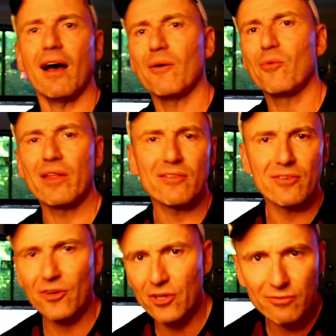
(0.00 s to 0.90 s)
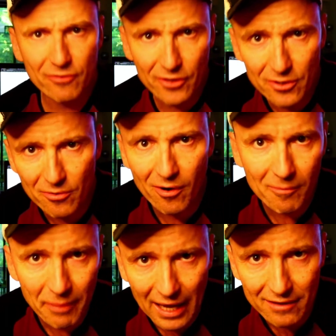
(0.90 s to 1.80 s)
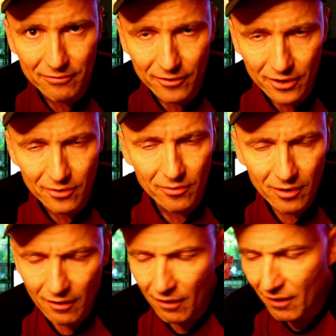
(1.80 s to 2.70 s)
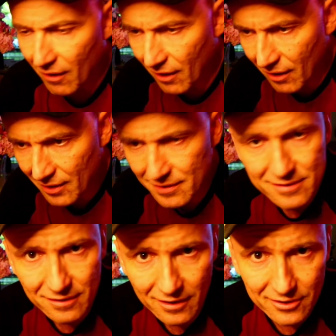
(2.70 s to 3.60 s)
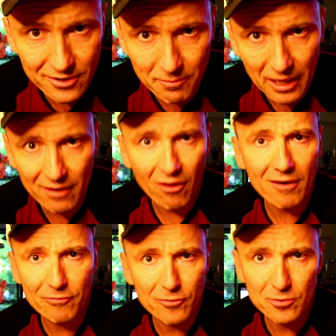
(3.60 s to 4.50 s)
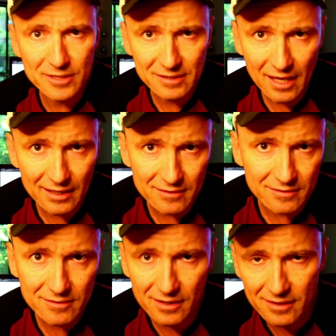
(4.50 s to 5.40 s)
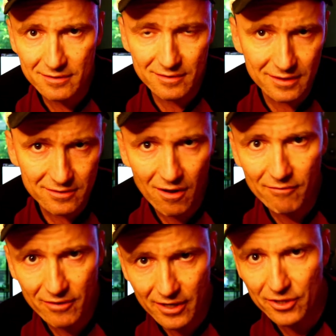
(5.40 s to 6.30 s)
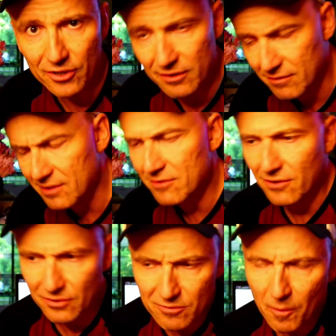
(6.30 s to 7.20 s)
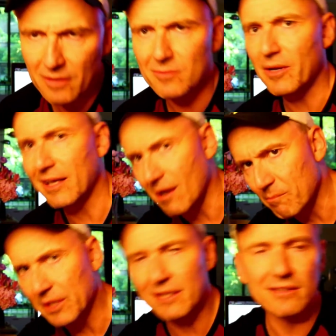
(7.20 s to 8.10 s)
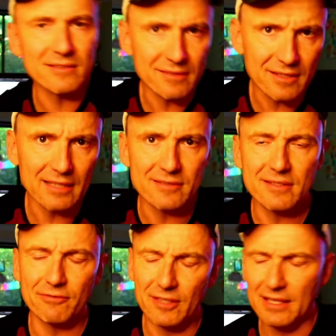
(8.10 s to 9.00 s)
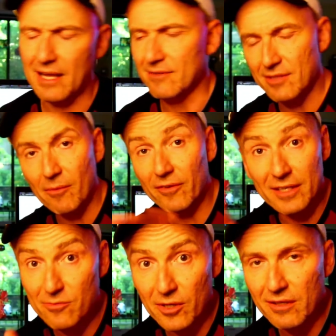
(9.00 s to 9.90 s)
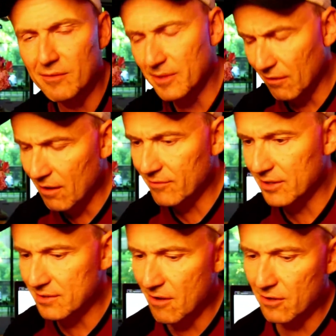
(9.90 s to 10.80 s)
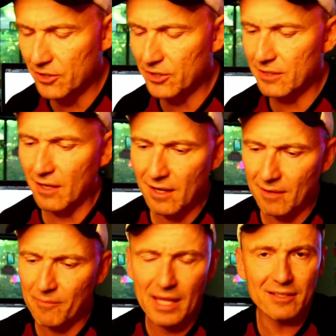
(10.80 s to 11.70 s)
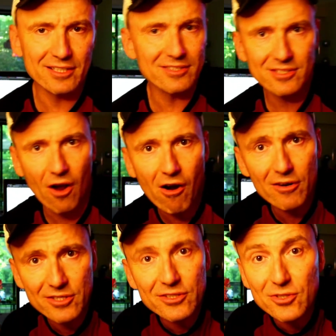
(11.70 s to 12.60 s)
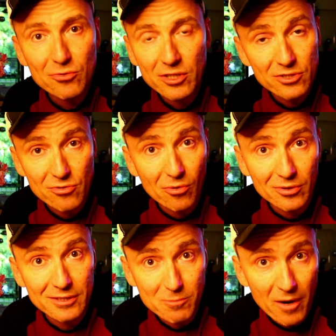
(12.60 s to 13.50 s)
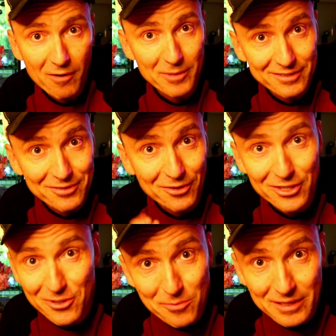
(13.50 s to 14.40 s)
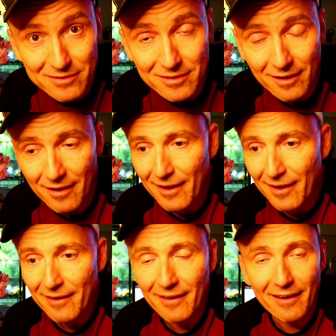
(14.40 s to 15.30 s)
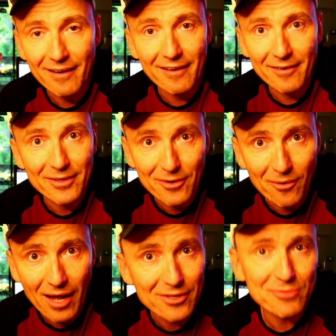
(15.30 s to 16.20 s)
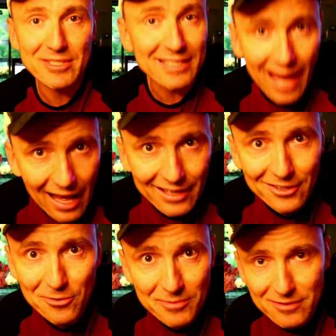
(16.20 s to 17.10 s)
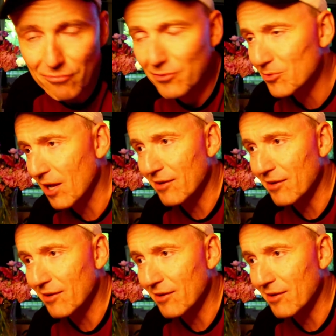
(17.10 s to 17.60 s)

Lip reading: Whether they're good for you or bad for you is still under debate. A lot of food science is not very good. It's sponsored by companies and stuff like that. Some of it is really good, but a lot of it is not good, mainly because it's hard to do controlled experiments on humans. How do you deny humans food?